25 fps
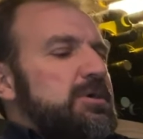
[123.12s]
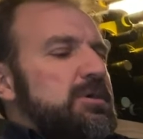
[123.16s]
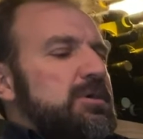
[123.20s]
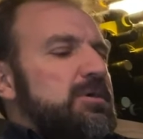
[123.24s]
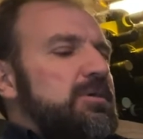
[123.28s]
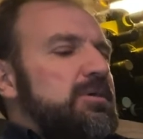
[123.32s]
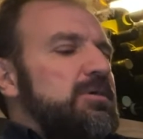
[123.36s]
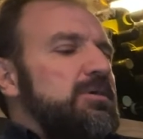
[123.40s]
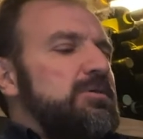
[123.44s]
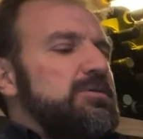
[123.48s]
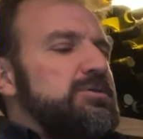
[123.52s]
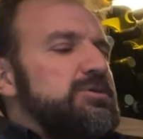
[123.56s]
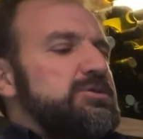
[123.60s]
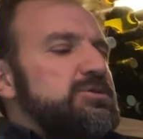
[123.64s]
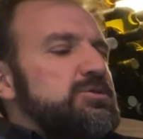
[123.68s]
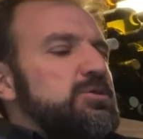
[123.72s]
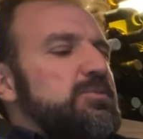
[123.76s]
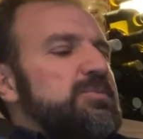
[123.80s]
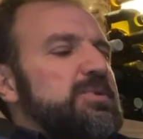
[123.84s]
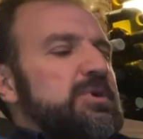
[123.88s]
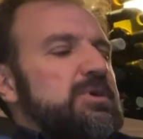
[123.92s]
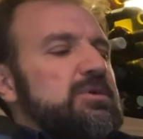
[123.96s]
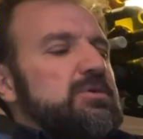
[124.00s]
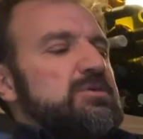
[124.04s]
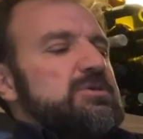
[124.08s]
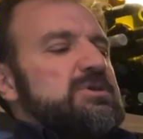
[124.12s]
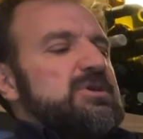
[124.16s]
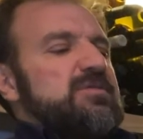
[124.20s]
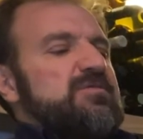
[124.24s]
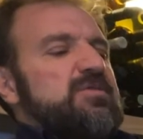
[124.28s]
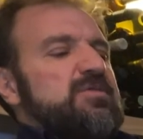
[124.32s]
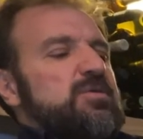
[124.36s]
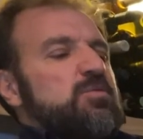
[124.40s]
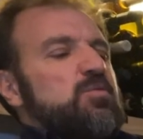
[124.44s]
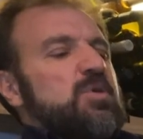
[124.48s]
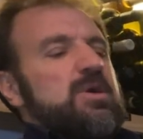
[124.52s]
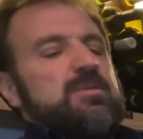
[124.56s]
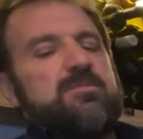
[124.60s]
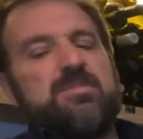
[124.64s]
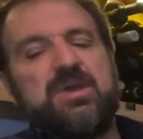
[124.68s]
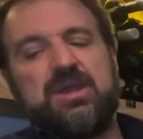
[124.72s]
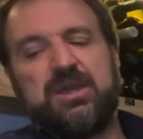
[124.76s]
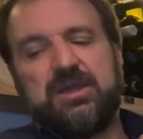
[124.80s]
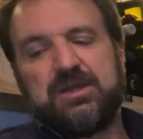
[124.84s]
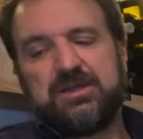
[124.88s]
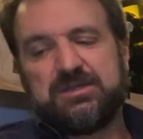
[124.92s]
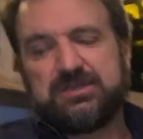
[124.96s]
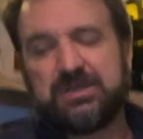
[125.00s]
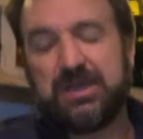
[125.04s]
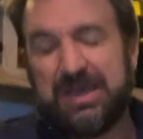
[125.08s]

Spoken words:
Also, because every winemaker